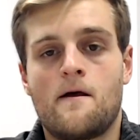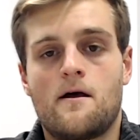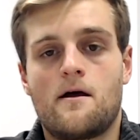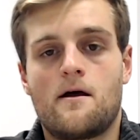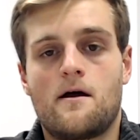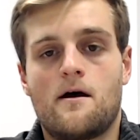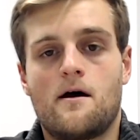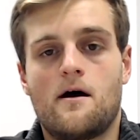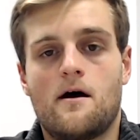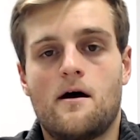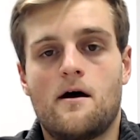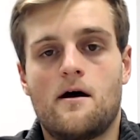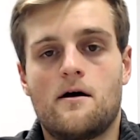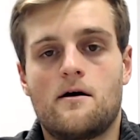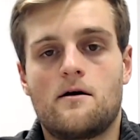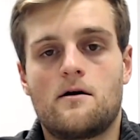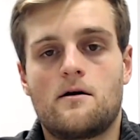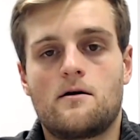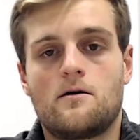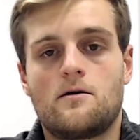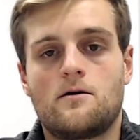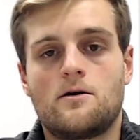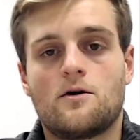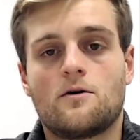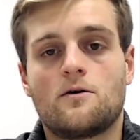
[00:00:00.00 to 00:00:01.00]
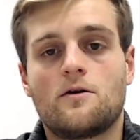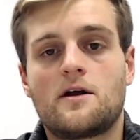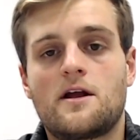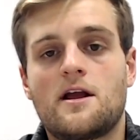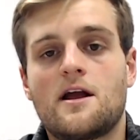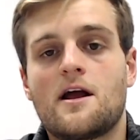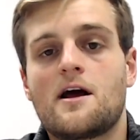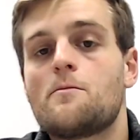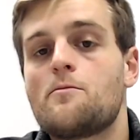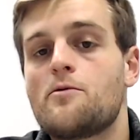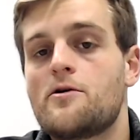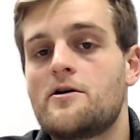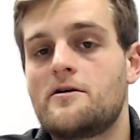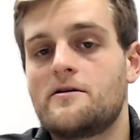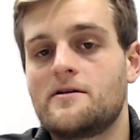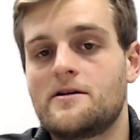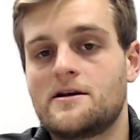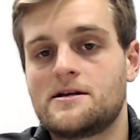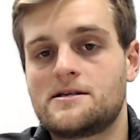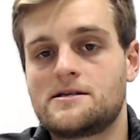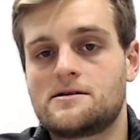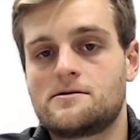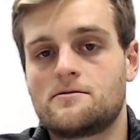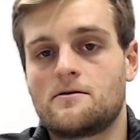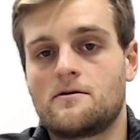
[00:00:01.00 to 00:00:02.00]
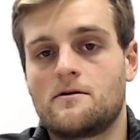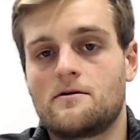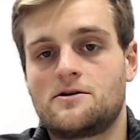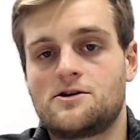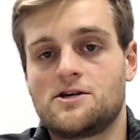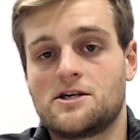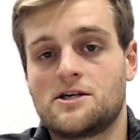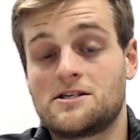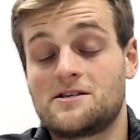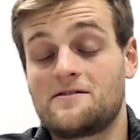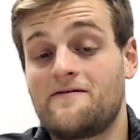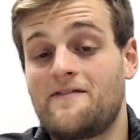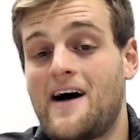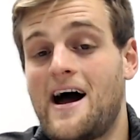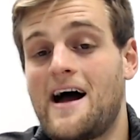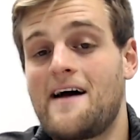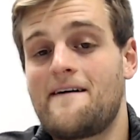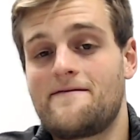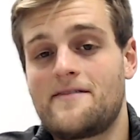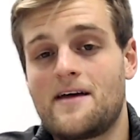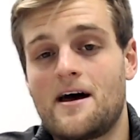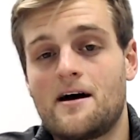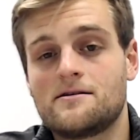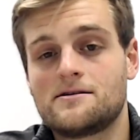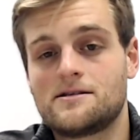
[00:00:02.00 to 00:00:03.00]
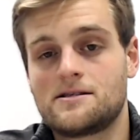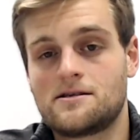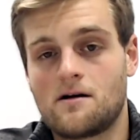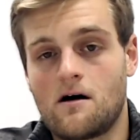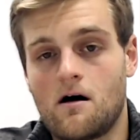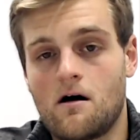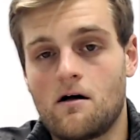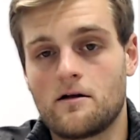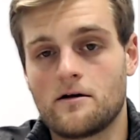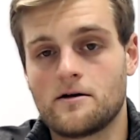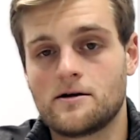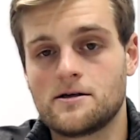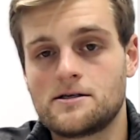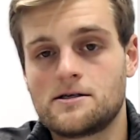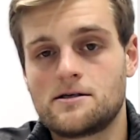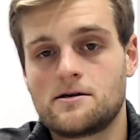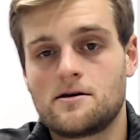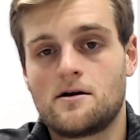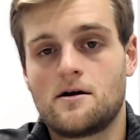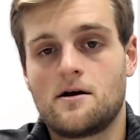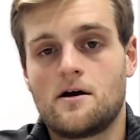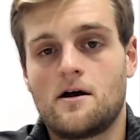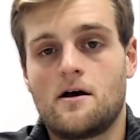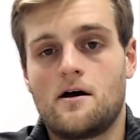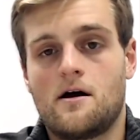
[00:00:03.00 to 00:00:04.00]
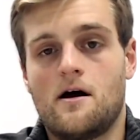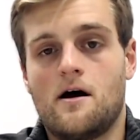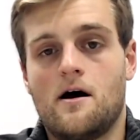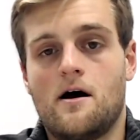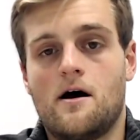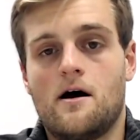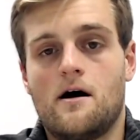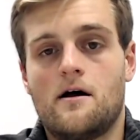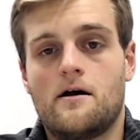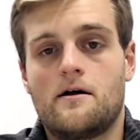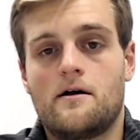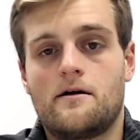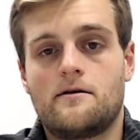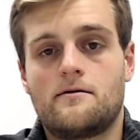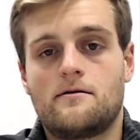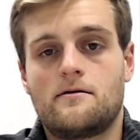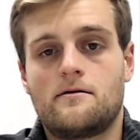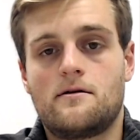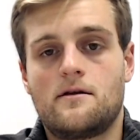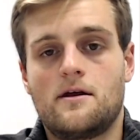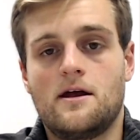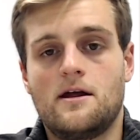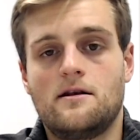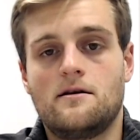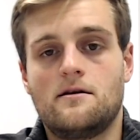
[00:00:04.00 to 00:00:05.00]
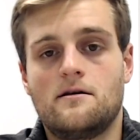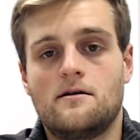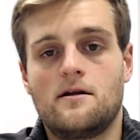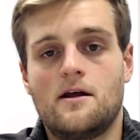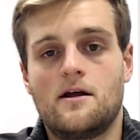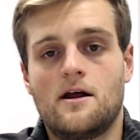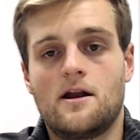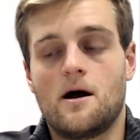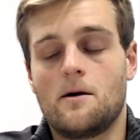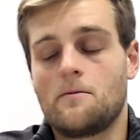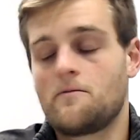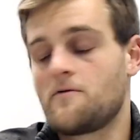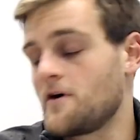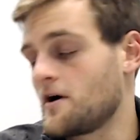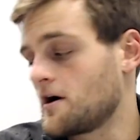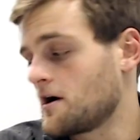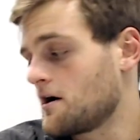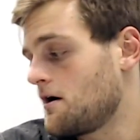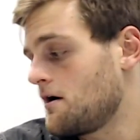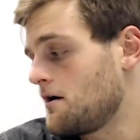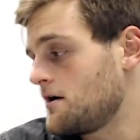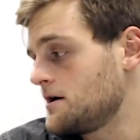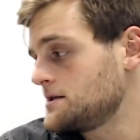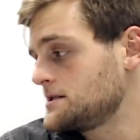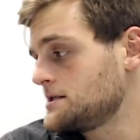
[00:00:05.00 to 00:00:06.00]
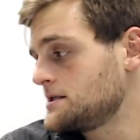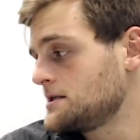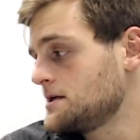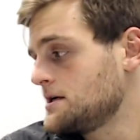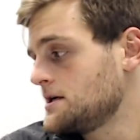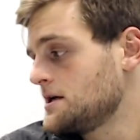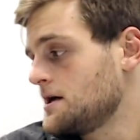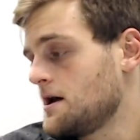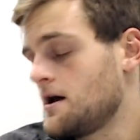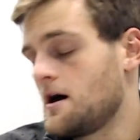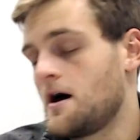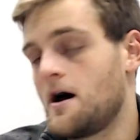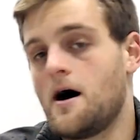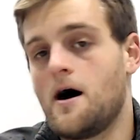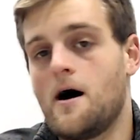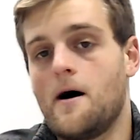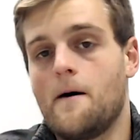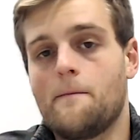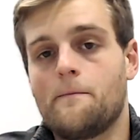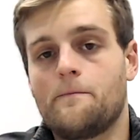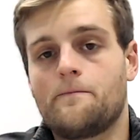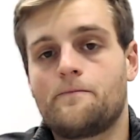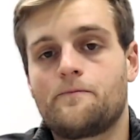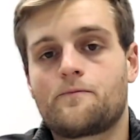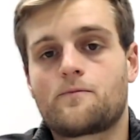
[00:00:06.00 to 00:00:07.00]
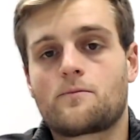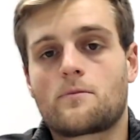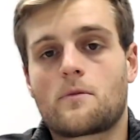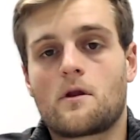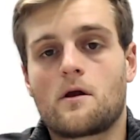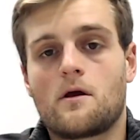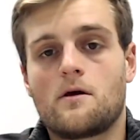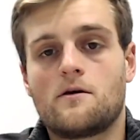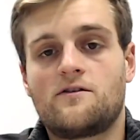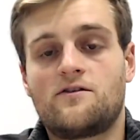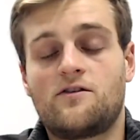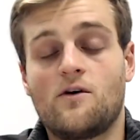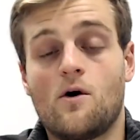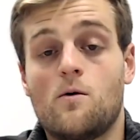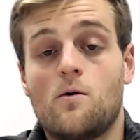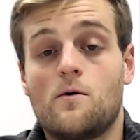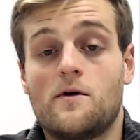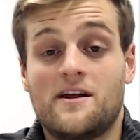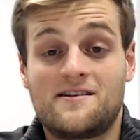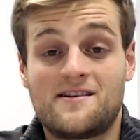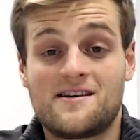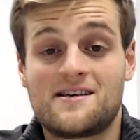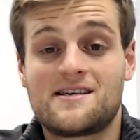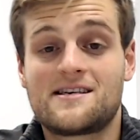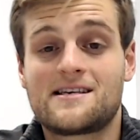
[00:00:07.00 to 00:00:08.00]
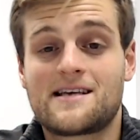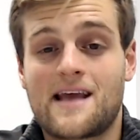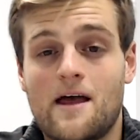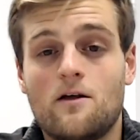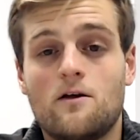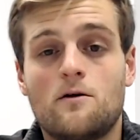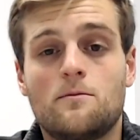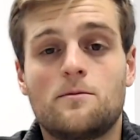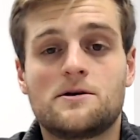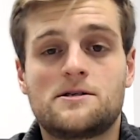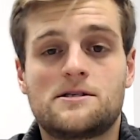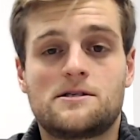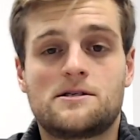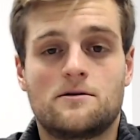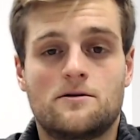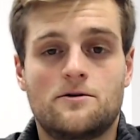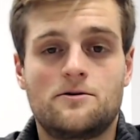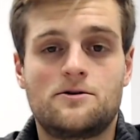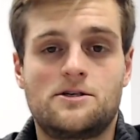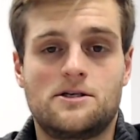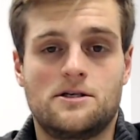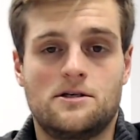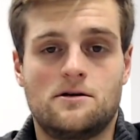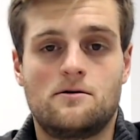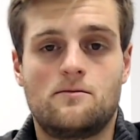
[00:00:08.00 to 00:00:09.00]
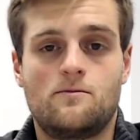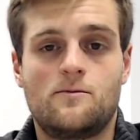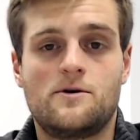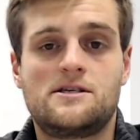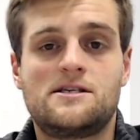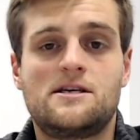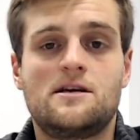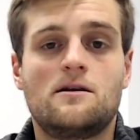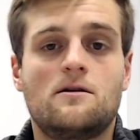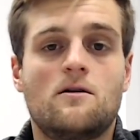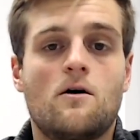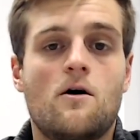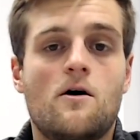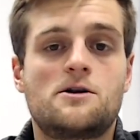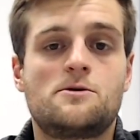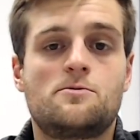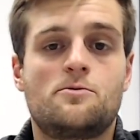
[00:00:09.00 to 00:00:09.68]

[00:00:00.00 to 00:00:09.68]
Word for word: uh, you're looking at a printer that's just $5,000 uh, in, in upfront cost. Um, so it's a scalable solution. We see large